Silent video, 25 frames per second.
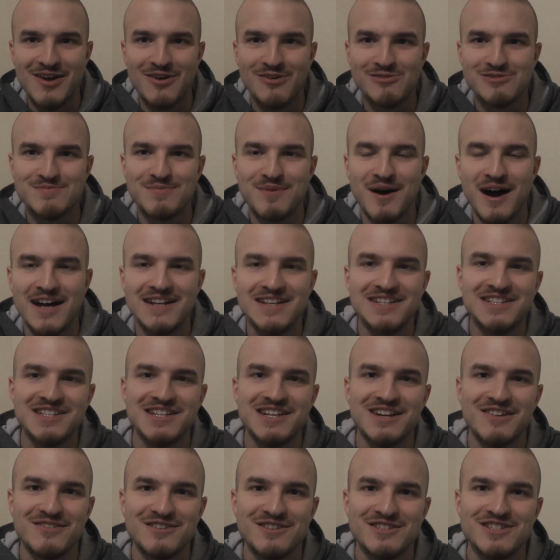goals behind
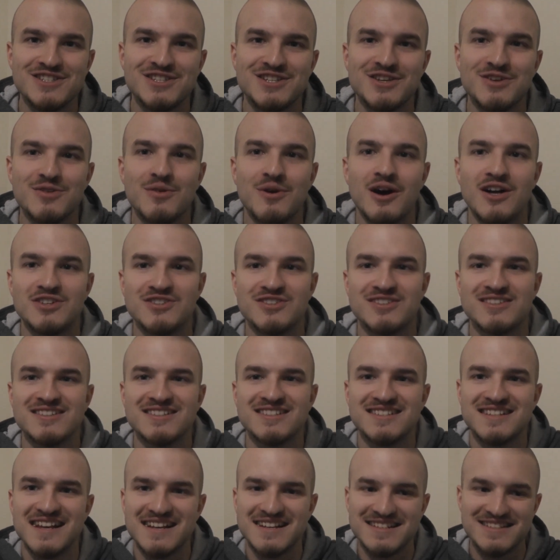Shearer's
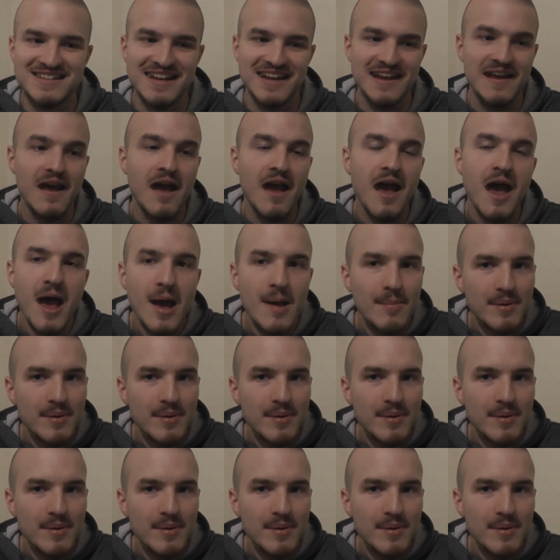260.